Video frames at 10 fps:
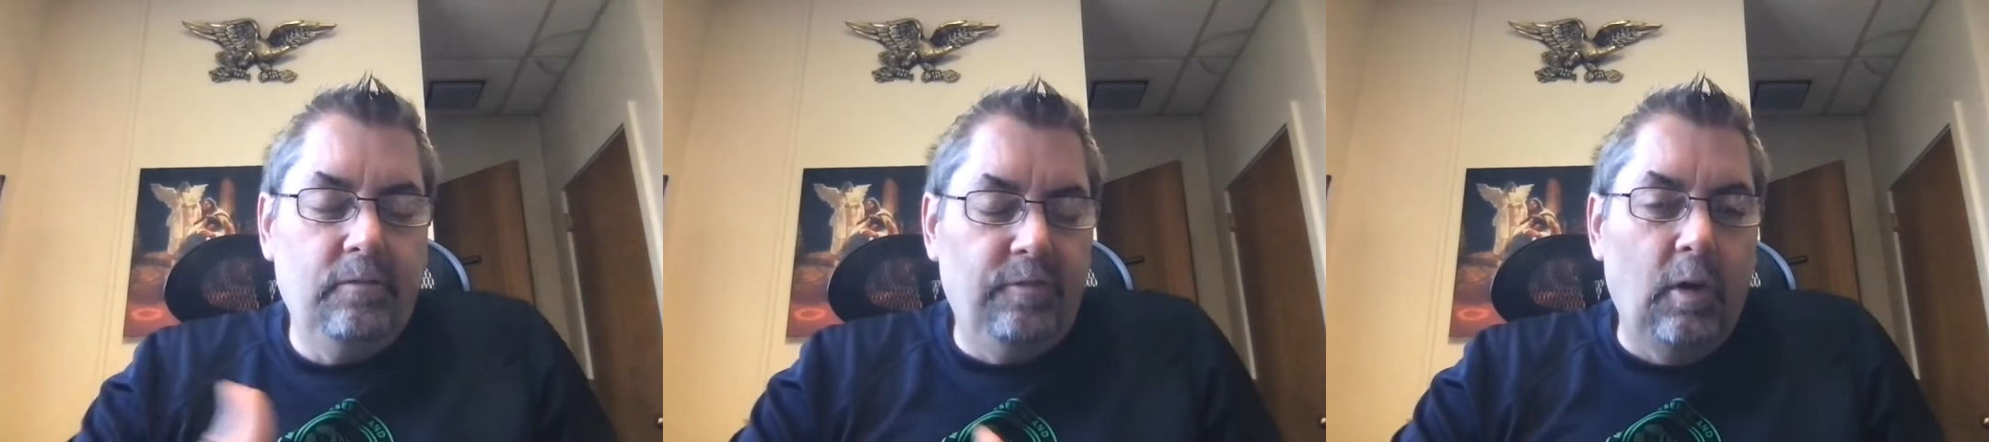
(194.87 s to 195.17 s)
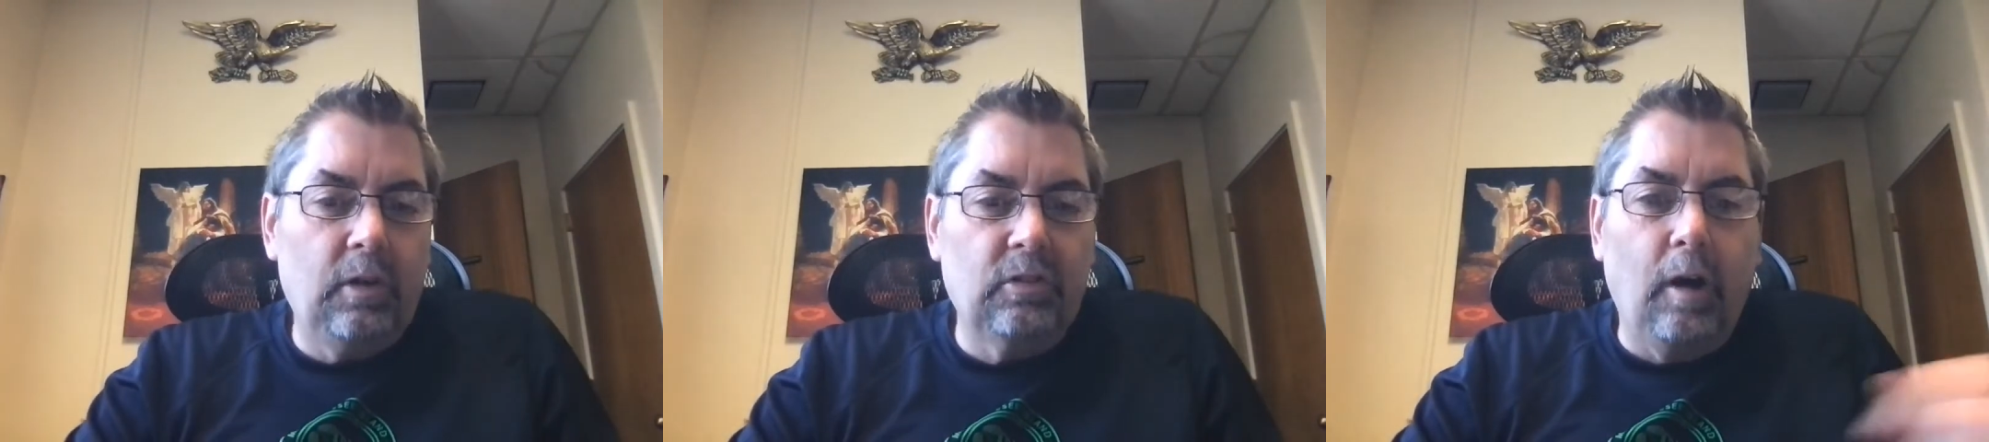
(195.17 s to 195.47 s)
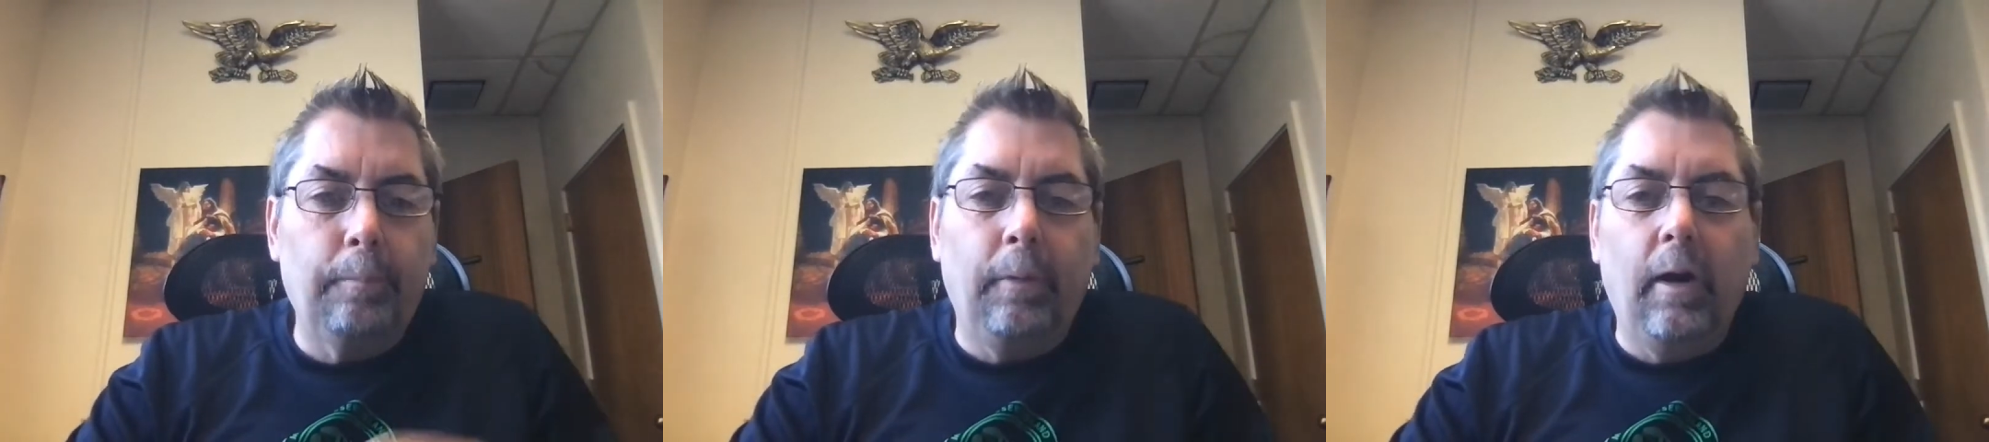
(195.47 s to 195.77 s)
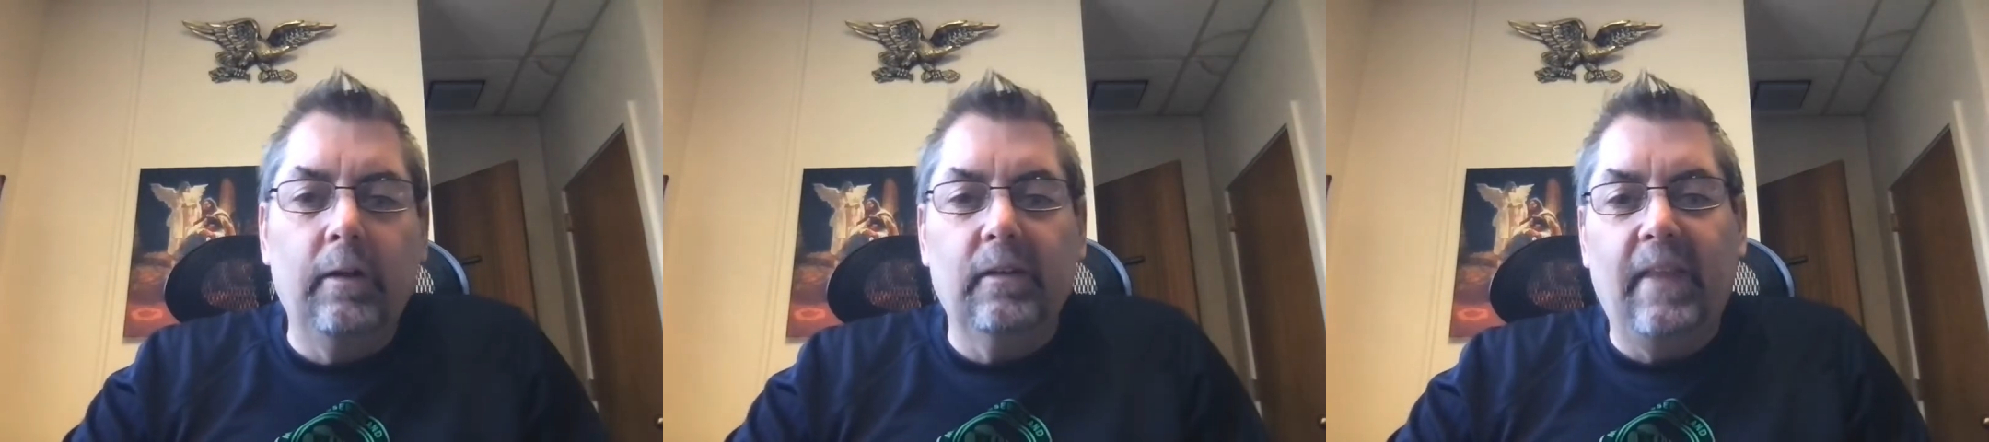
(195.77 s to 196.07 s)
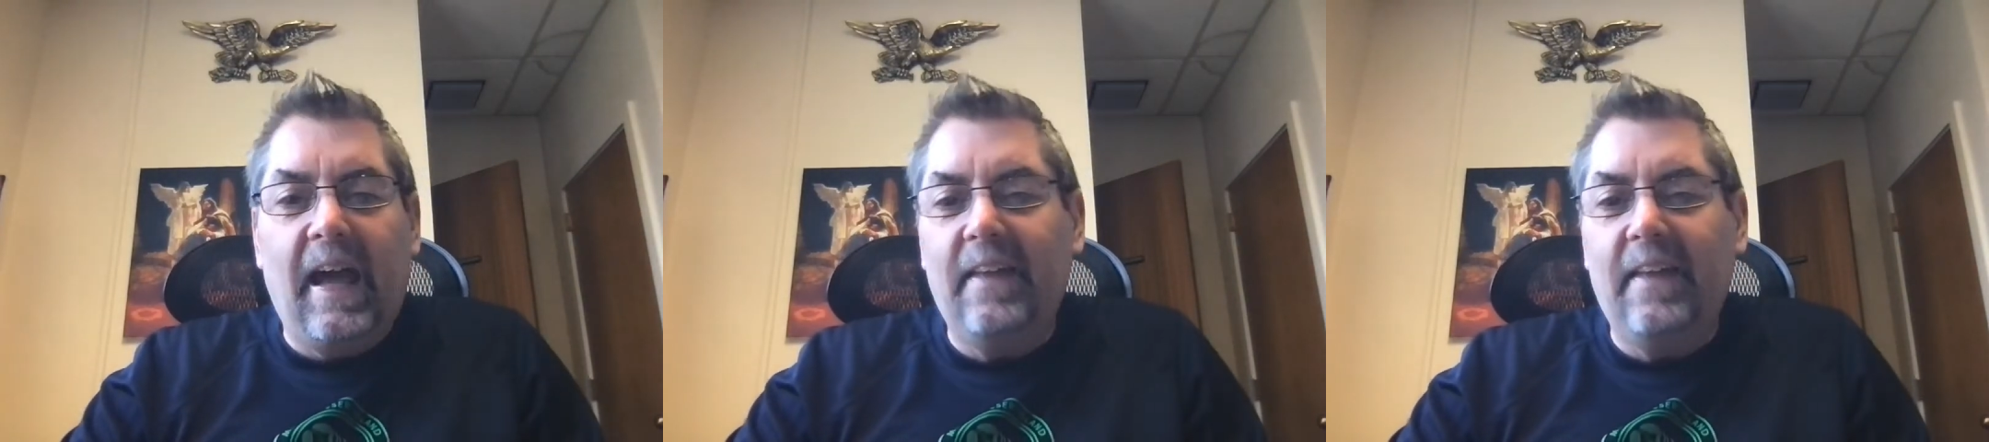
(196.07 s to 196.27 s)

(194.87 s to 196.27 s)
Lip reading: focus our prayer into that.